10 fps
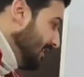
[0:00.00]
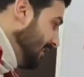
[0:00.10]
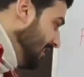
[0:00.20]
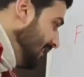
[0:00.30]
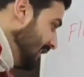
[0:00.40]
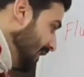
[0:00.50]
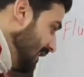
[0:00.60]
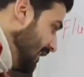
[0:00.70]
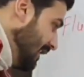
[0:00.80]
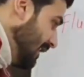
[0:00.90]
the
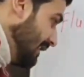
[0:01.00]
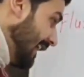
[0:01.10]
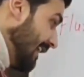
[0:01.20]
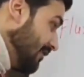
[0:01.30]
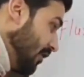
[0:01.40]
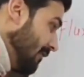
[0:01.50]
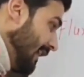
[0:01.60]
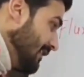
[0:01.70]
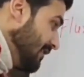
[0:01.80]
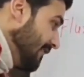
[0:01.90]
direction of
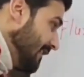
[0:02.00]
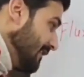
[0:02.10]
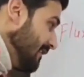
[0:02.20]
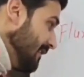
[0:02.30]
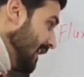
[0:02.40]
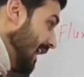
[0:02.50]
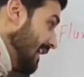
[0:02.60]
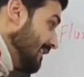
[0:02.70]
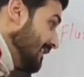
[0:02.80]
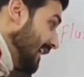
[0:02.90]
tangent vector
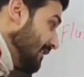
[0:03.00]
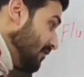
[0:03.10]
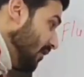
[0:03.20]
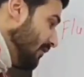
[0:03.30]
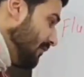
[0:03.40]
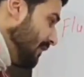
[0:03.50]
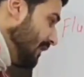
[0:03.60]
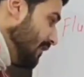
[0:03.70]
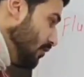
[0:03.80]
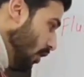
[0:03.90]
and the direction of
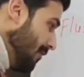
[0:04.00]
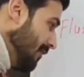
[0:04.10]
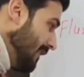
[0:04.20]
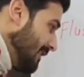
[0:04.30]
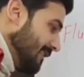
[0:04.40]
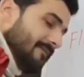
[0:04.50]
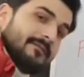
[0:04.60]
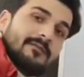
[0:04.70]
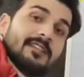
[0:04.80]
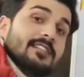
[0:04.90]
normal vector
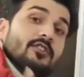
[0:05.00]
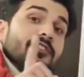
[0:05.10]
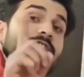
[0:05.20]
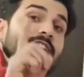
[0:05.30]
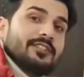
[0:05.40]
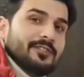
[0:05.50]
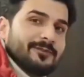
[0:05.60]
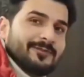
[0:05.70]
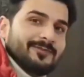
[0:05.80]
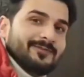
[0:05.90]
does not
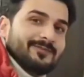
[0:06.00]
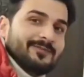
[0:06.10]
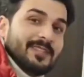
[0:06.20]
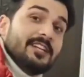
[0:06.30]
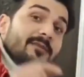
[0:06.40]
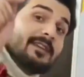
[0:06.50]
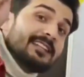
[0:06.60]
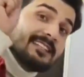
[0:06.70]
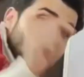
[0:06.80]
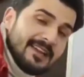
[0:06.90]
change. It
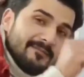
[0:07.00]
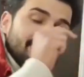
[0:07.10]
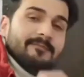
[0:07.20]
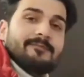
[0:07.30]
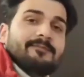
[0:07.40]
remains same.